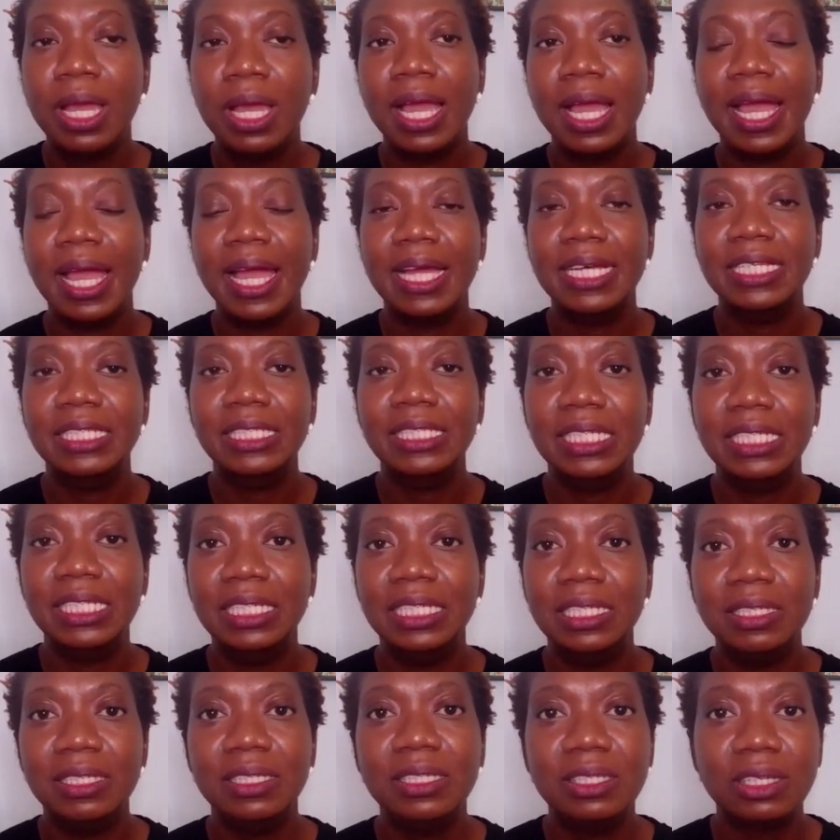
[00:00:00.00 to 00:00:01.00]
And
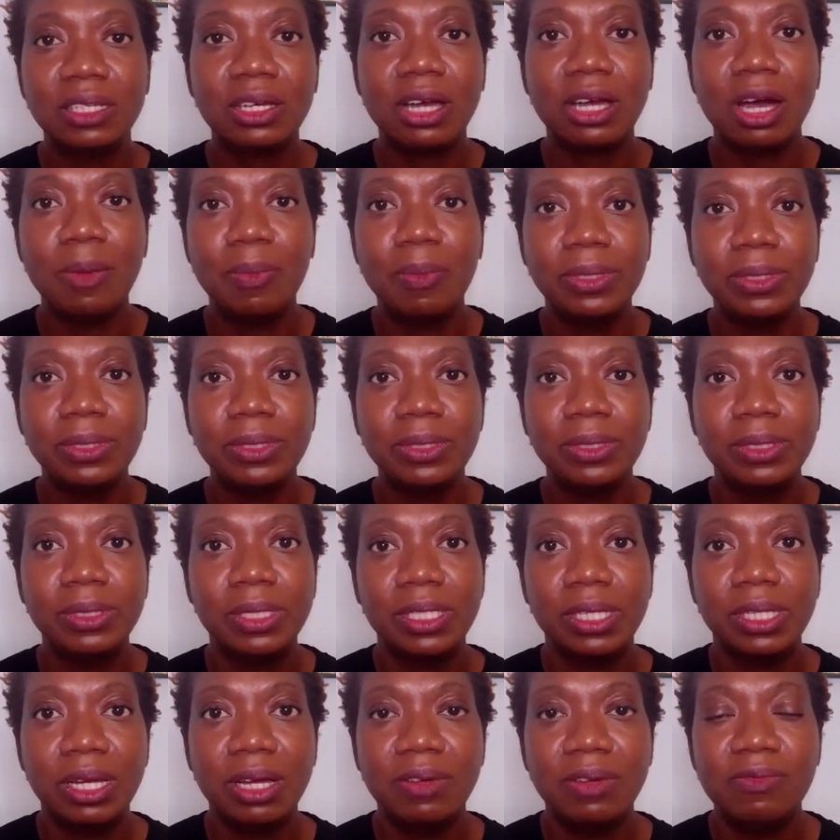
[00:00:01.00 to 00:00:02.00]
in the couple
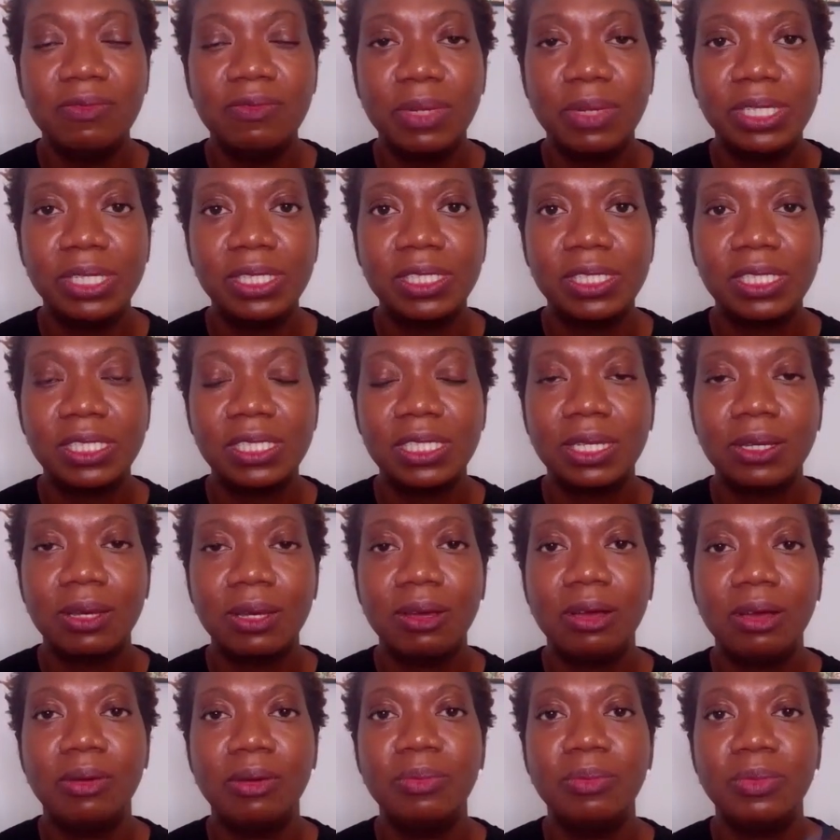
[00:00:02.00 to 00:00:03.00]
of months to
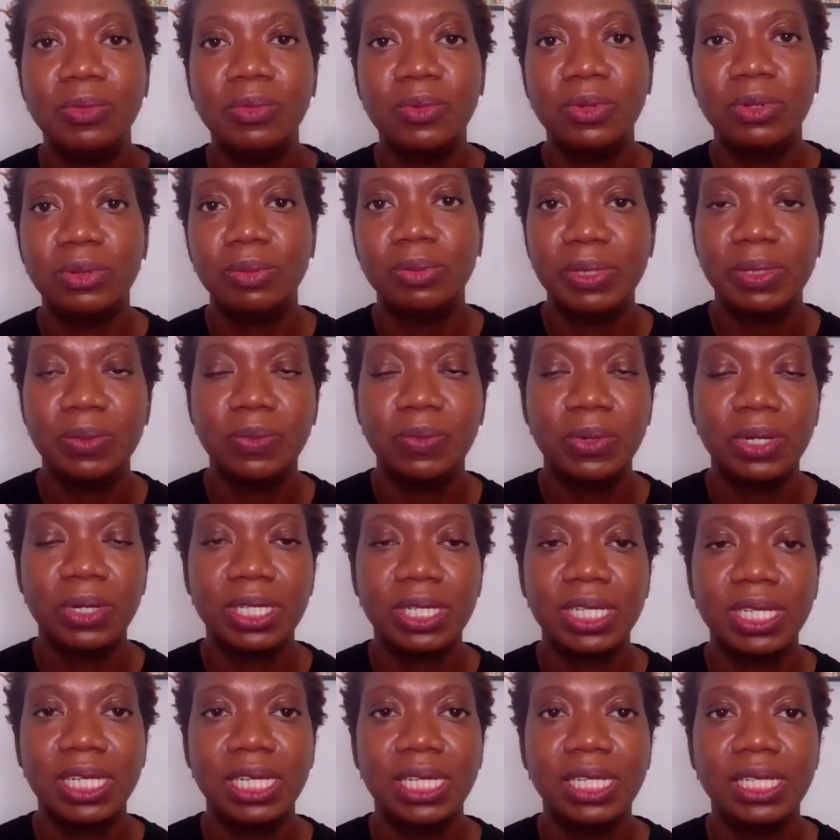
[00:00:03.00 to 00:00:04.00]
come, we'll be
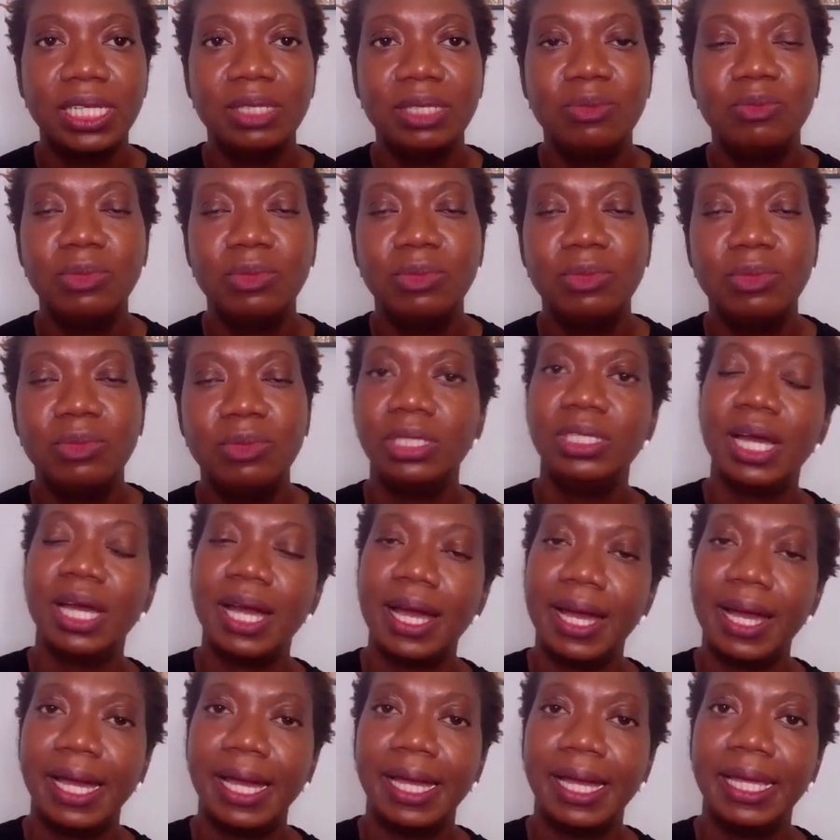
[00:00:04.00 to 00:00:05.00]
working, meaning
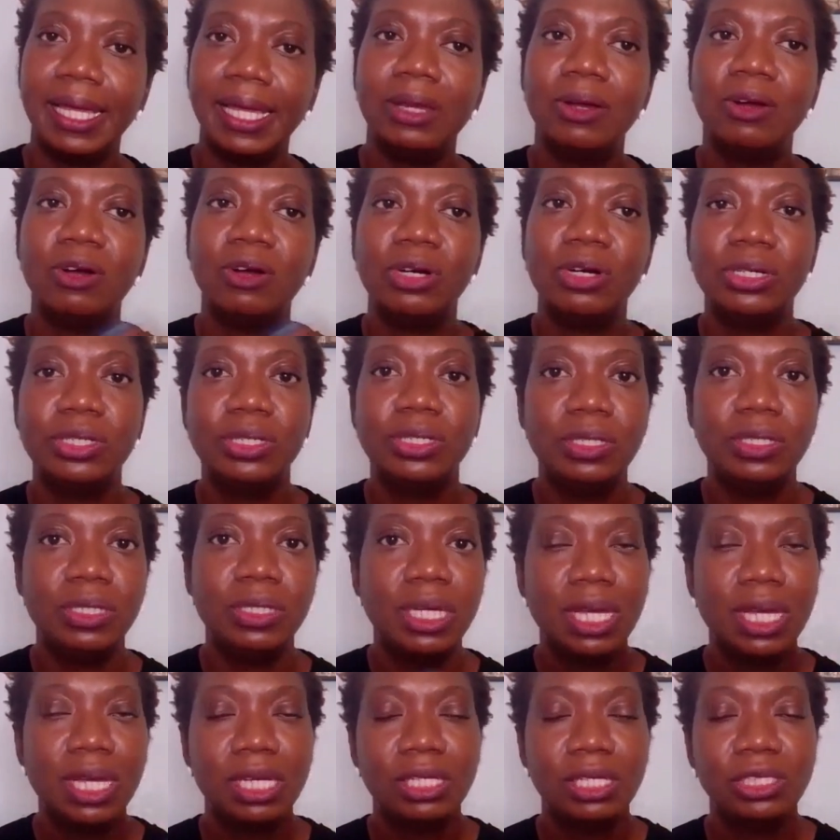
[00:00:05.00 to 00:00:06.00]
I,
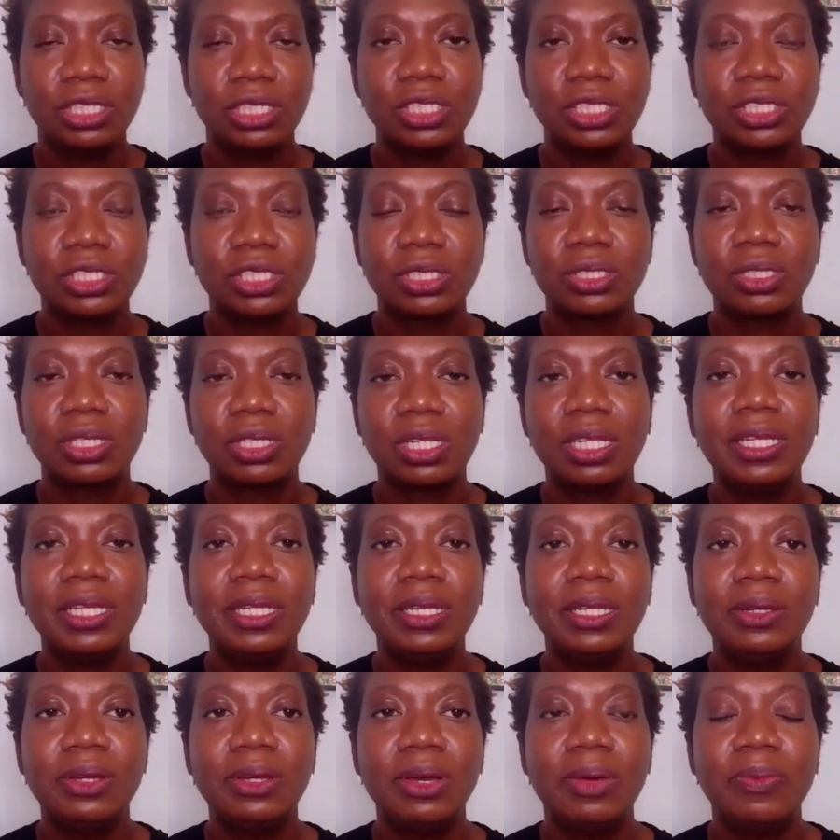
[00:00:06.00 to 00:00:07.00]
on just
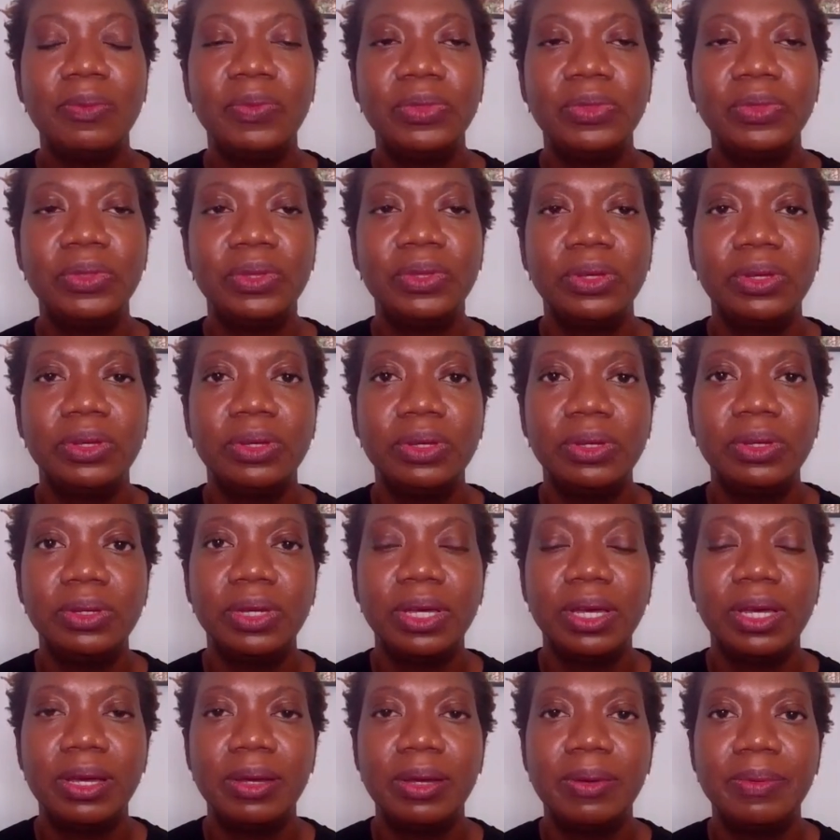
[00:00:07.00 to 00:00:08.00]
cleaning up the
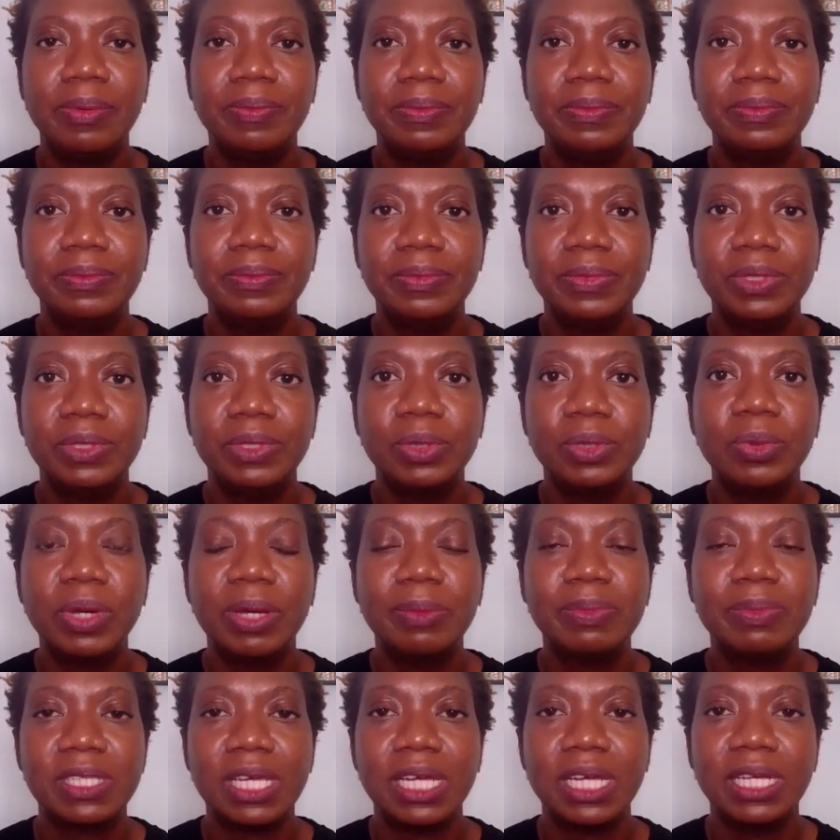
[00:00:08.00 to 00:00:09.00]

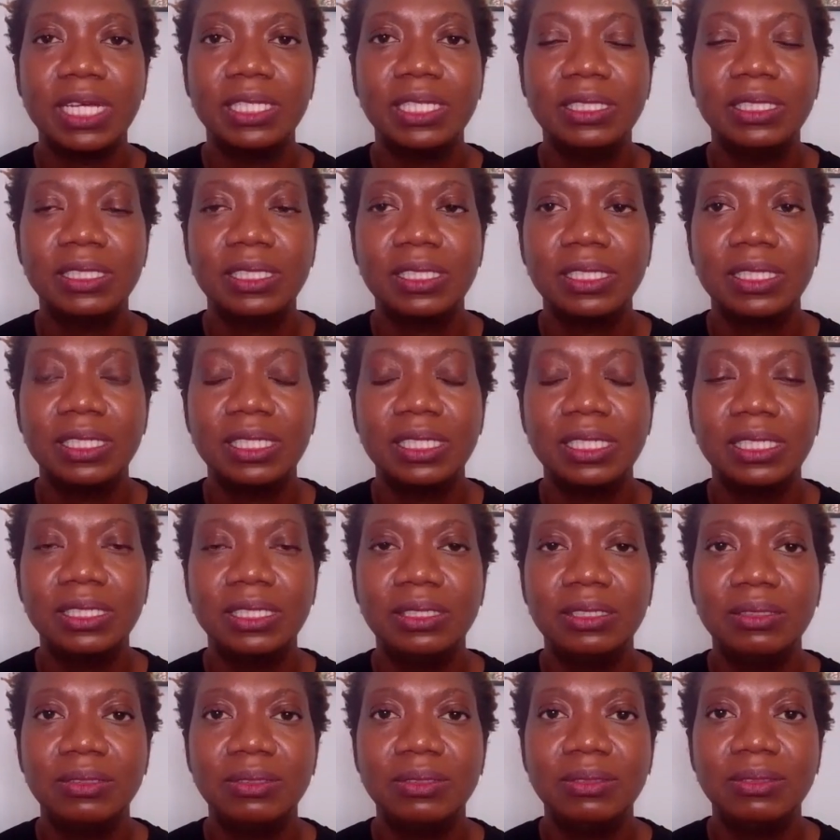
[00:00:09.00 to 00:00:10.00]
website
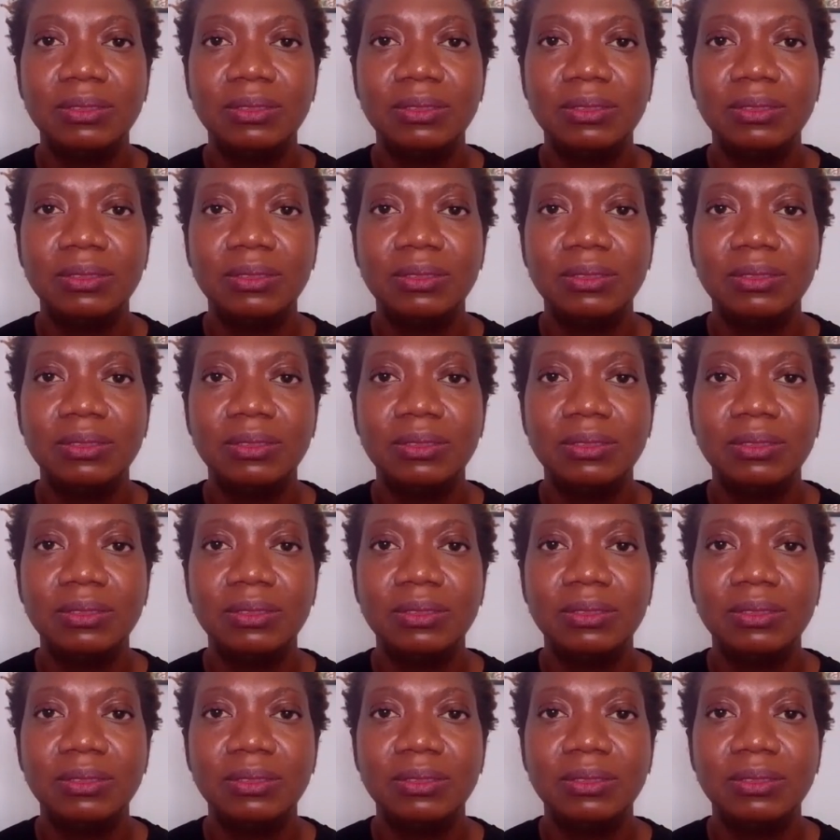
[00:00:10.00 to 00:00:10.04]
and